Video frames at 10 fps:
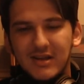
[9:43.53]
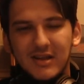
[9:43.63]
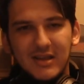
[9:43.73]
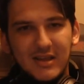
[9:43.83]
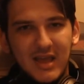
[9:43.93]

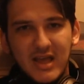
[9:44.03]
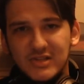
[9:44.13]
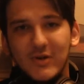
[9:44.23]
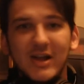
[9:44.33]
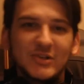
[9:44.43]
he
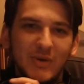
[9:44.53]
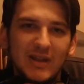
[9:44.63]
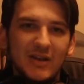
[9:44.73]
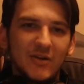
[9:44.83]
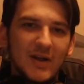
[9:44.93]
has
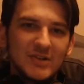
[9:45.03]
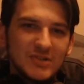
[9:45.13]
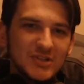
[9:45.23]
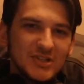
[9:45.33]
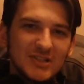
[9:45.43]
graduated.
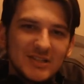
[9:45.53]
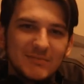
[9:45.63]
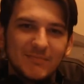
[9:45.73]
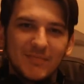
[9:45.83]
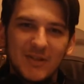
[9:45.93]
Congratulations.
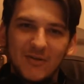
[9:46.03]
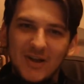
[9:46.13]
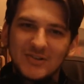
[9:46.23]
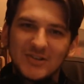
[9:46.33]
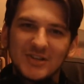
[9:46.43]

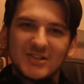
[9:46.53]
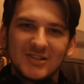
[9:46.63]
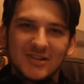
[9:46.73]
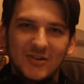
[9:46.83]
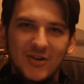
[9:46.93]
Congratulations
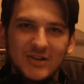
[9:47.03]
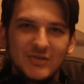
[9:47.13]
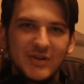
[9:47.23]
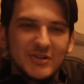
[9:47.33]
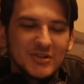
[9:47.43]
on your
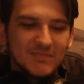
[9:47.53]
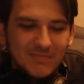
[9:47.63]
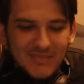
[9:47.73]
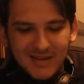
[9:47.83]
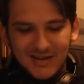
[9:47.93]
graduation.
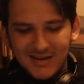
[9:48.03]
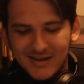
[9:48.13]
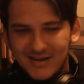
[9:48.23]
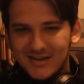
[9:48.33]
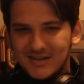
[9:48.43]

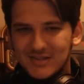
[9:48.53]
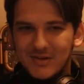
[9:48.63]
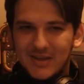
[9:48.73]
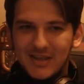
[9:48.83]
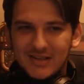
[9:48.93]

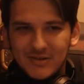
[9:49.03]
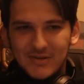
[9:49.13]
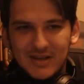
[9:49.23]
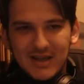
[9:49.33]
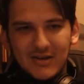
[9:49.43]
So
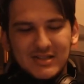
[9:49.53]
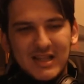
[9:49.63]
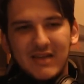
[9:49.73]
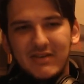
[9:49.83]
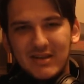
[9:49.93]
he now doesn't
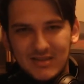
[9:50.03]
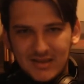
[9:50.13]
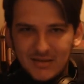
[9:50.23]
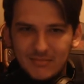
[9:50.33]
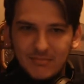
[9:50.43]
have
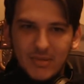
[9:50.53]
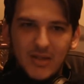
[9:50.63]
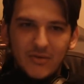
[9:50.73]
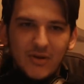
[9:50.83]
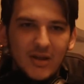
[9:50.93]
anything
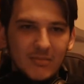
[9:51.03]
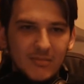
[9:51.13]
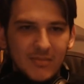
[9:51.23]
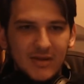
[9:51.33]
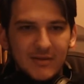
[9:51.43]
bothering him
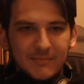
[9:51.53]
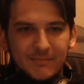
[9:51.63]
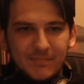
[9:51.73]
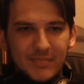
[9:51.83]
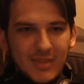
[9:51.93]

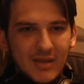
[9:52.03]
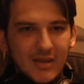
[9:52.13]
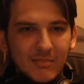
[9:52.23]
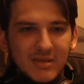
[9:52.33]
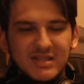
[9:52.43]

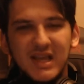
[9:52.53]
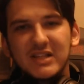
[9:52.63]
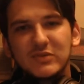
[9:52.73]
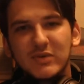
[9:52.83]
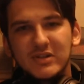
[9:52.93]

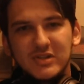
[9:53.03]
besides when